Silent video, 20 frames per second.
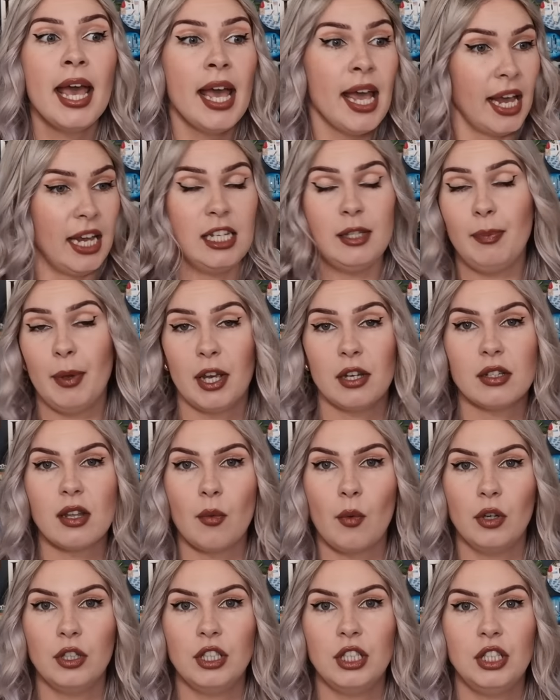is because I
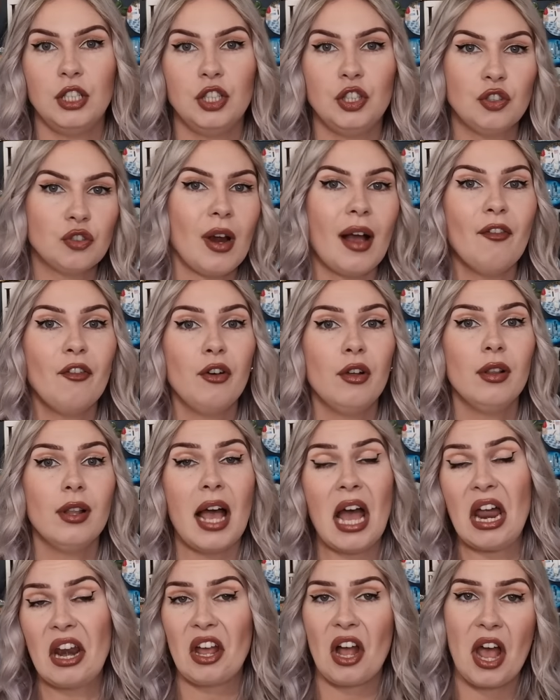wanted to travel
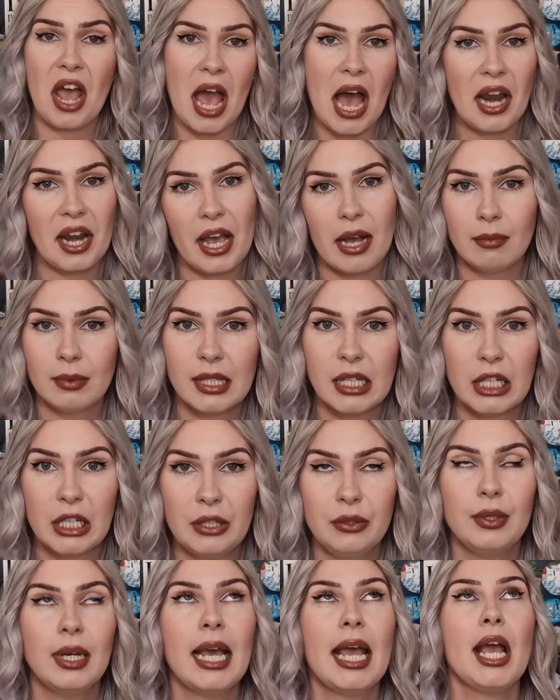and I had
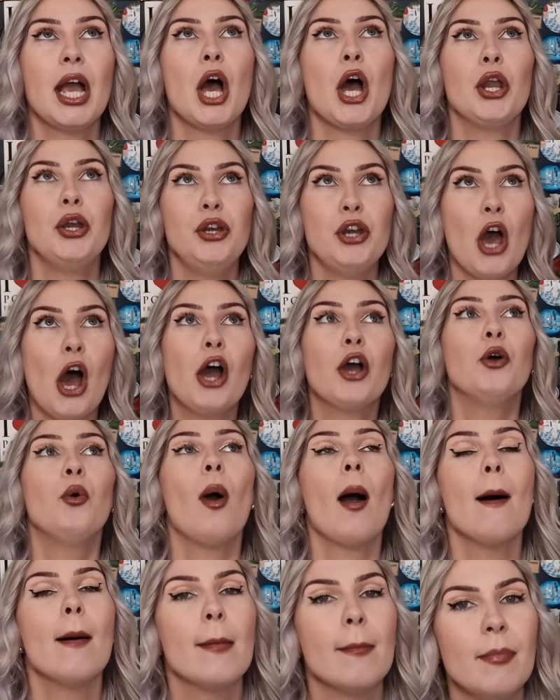absolutely no
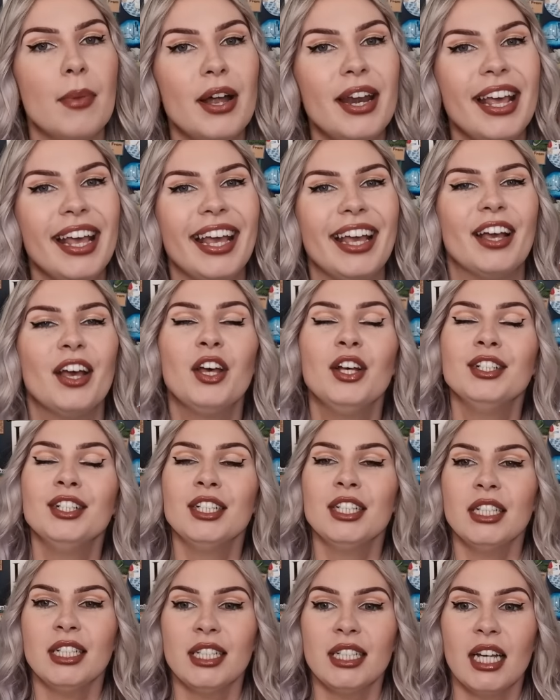money.
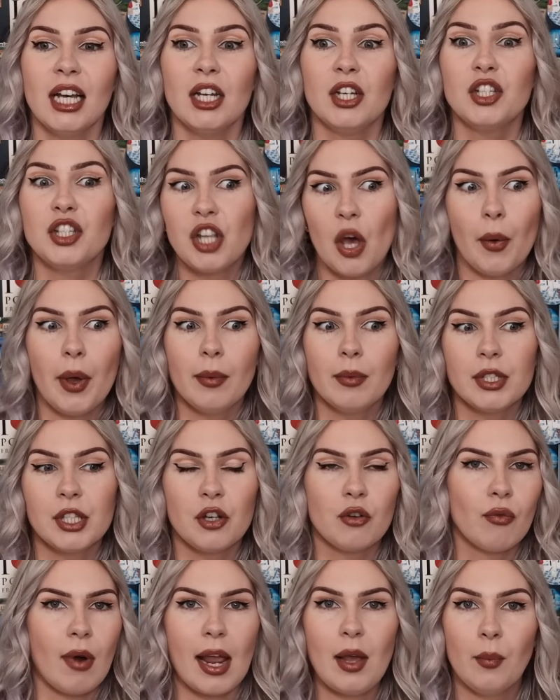So it was a
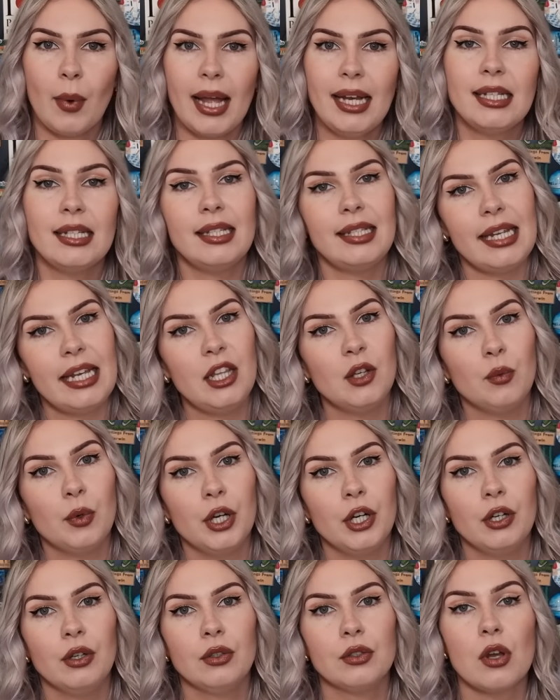great way to see the
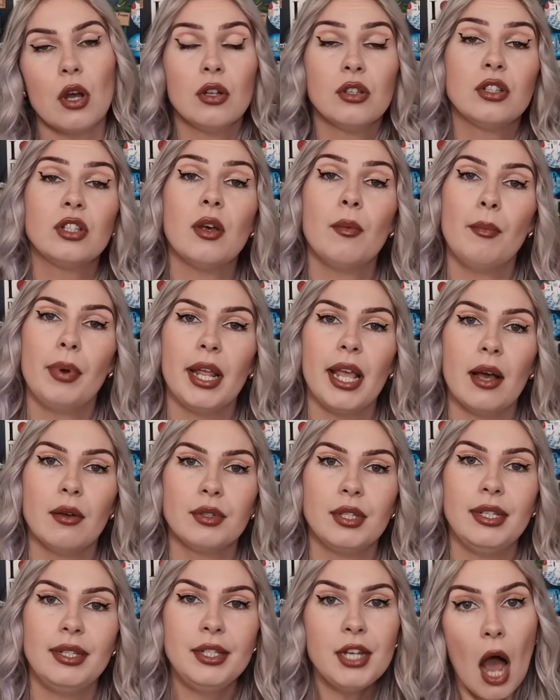world on somebody
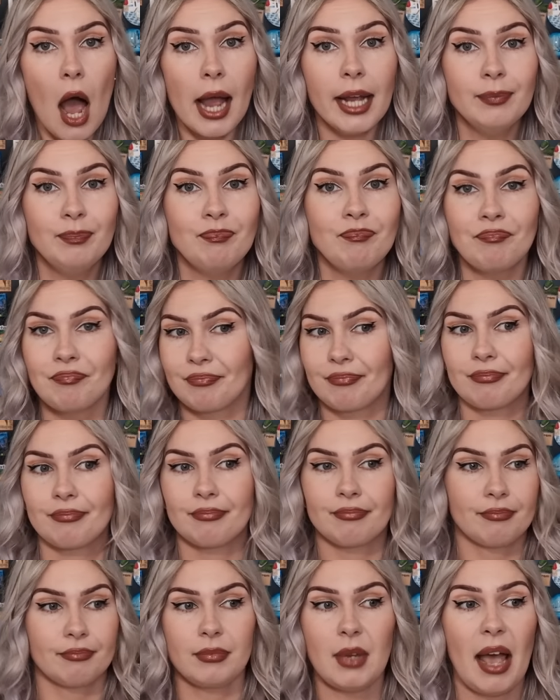else's dime.
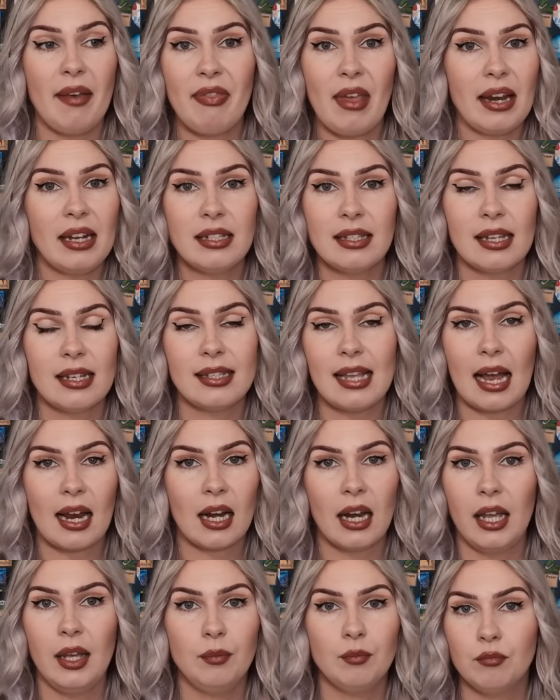And that is
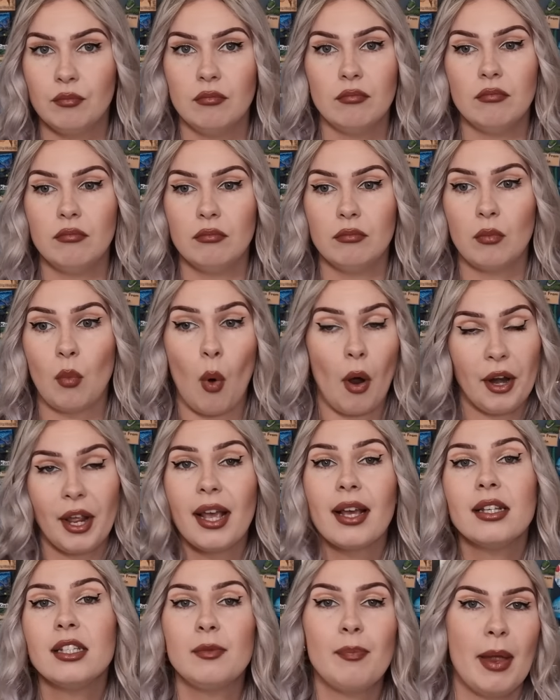exactly what it
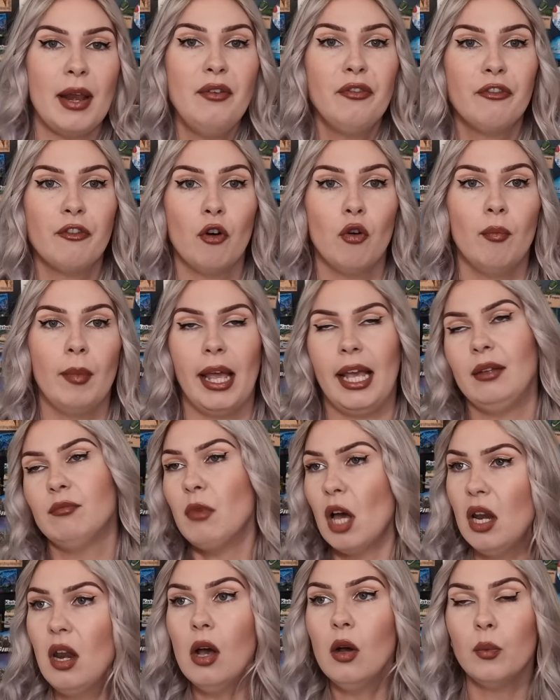has been for me,
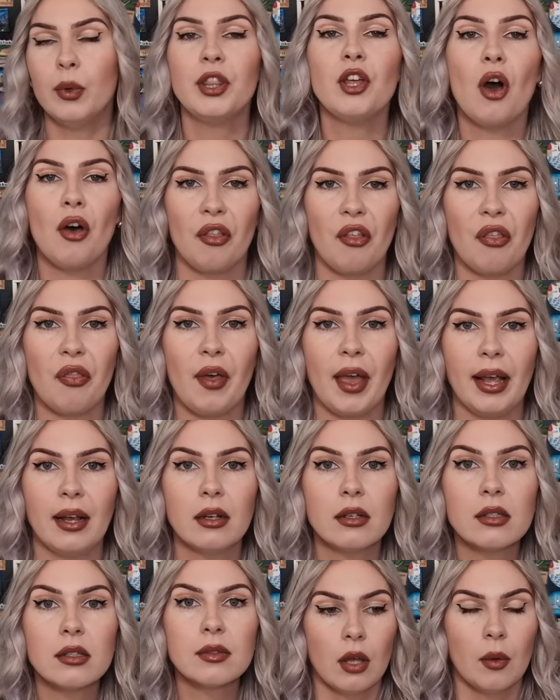along with other
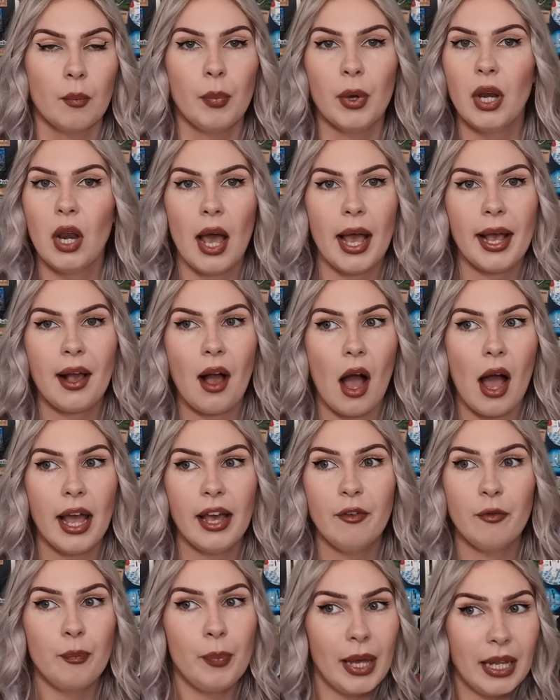things. But like, I
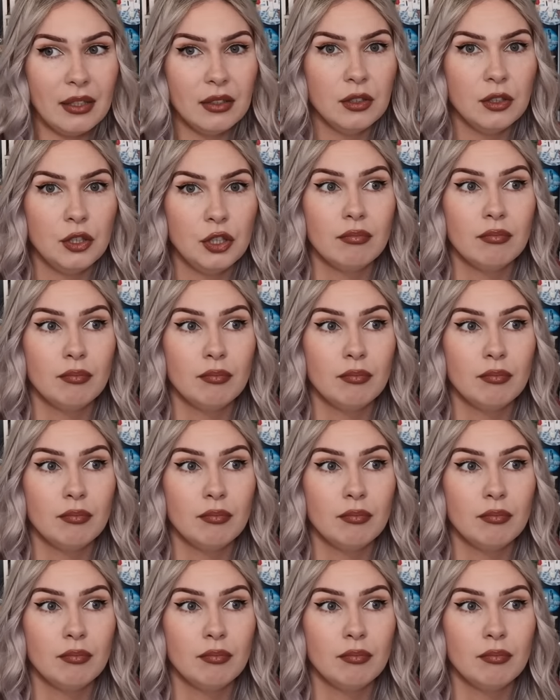have been